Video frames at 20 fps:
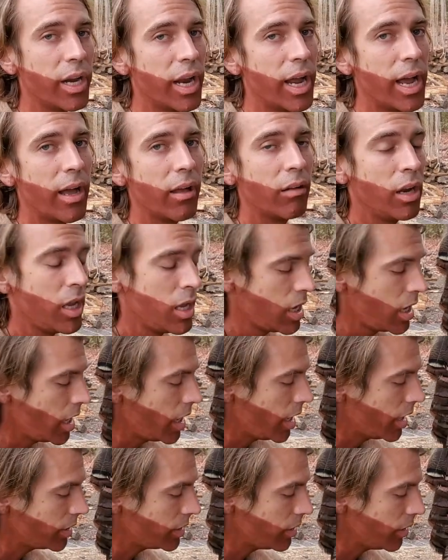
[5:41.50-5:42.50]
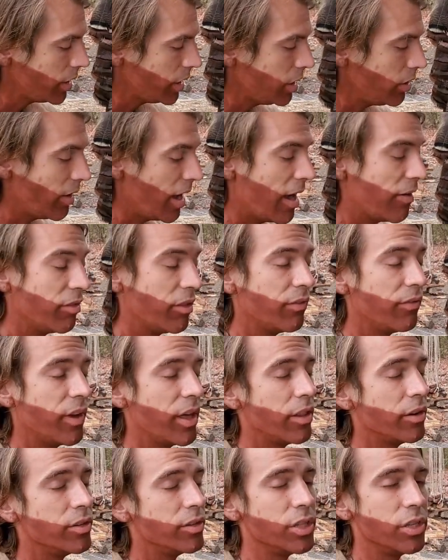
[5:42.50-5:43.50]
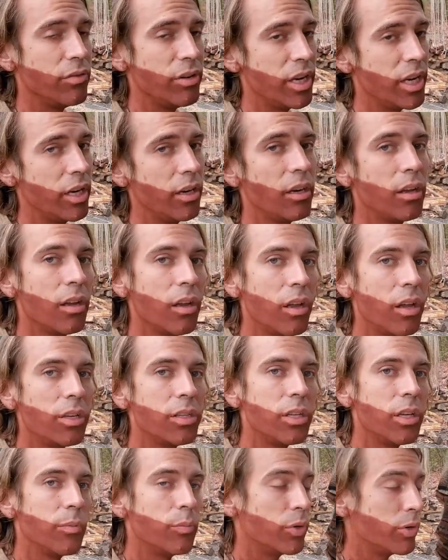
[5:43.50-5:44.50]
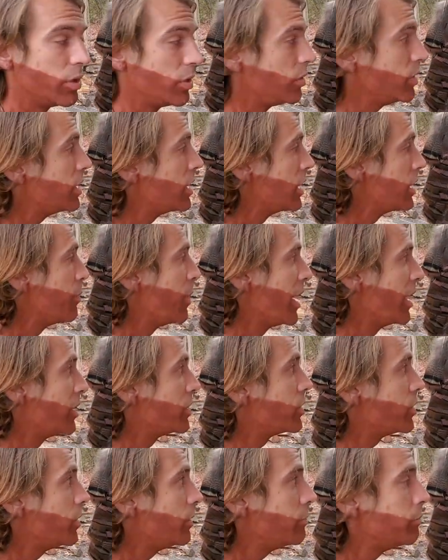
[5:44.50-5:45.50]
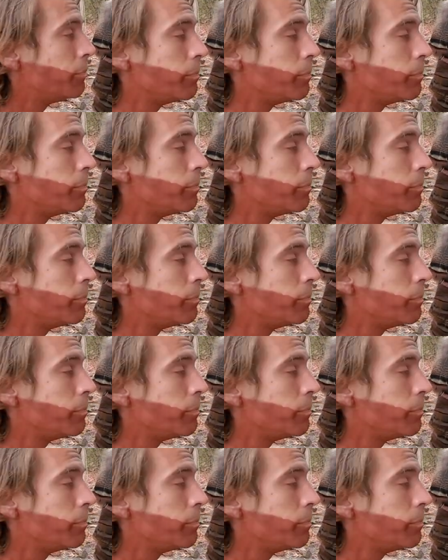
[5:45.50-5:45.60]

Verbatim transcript: out uh, so that you have the feathers you need to produce this mantle.